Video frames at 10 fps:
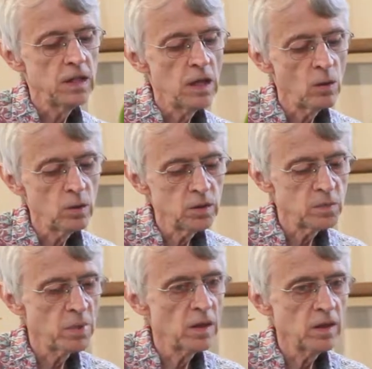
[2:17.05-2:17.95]
the
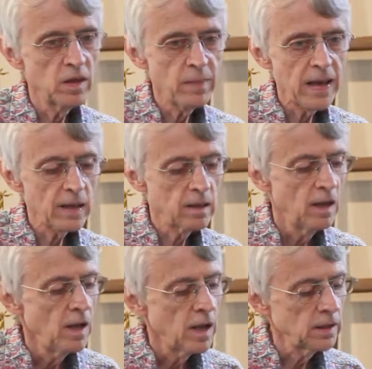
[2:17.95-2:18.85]
oldest part of the back.
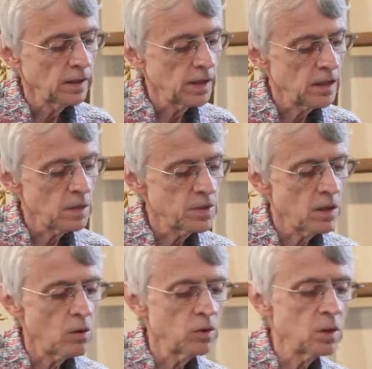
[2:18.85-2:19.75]
A lot of times the
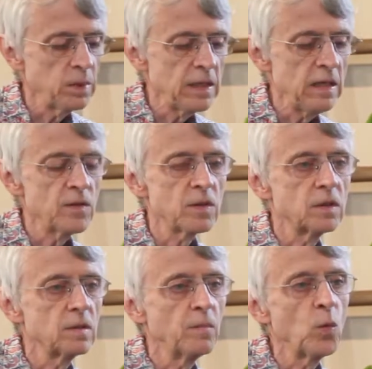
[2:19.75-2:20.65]
older leaves
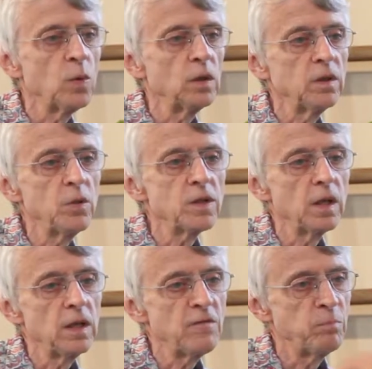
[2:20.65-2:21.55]
will lose the
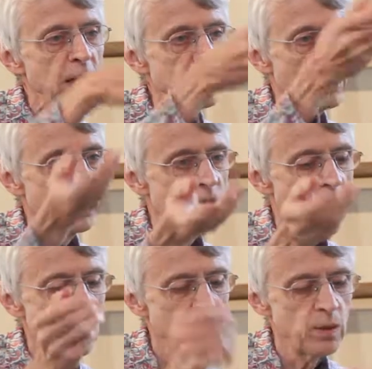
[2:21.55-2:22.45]
leaf blade on the
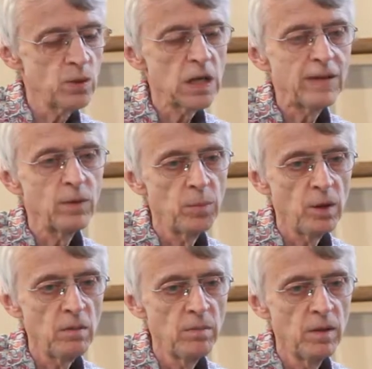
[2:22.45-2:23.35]
top and you just have a
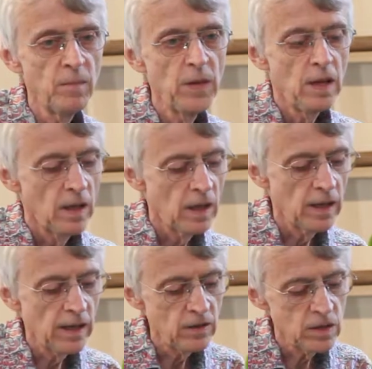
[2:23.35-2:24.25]
bulb.
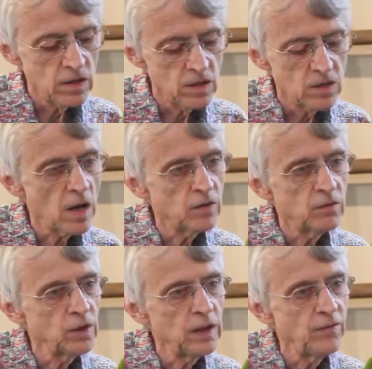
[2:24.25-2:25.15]
And this is not
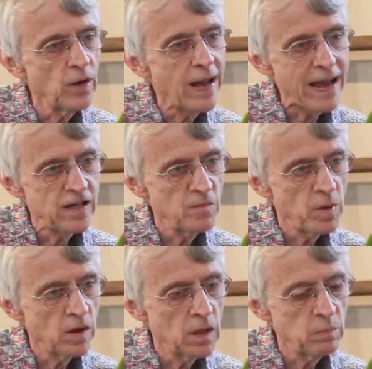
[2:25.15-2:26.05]
really a very active
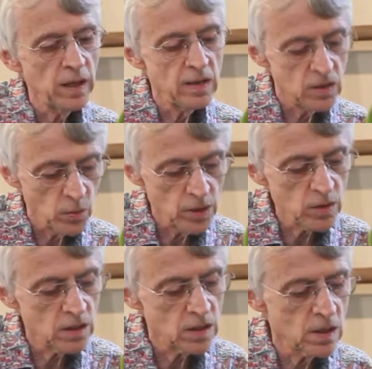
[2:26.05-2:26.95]
part of the plant, so we
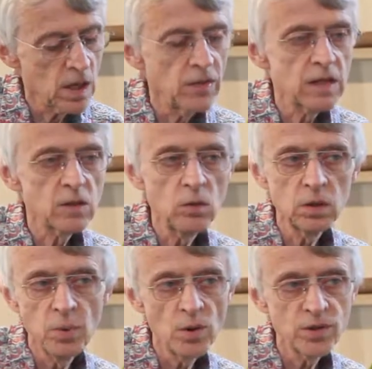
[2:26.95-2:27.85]
usually just cut this older
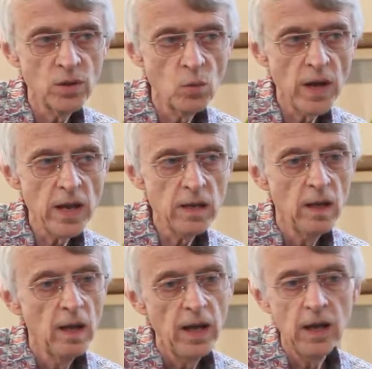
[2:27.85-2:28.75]
portion away
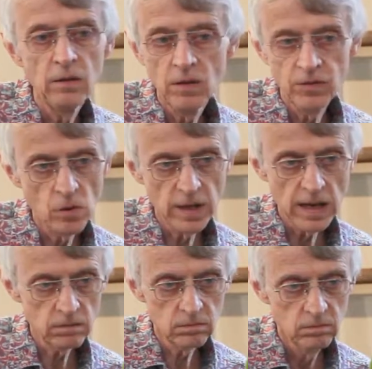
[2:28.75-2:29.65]
and throw it out.